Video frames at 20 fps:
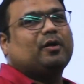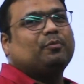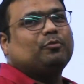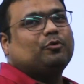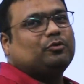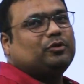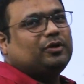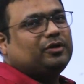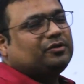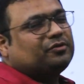
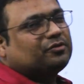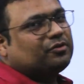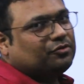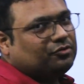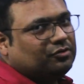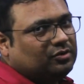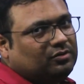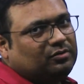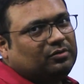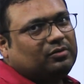the
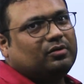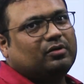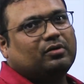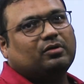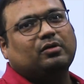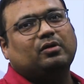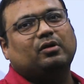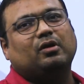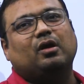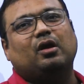discussion.
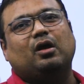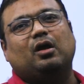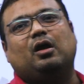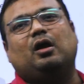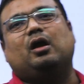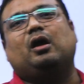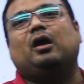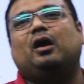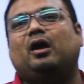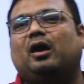
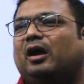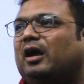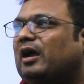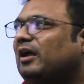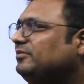As I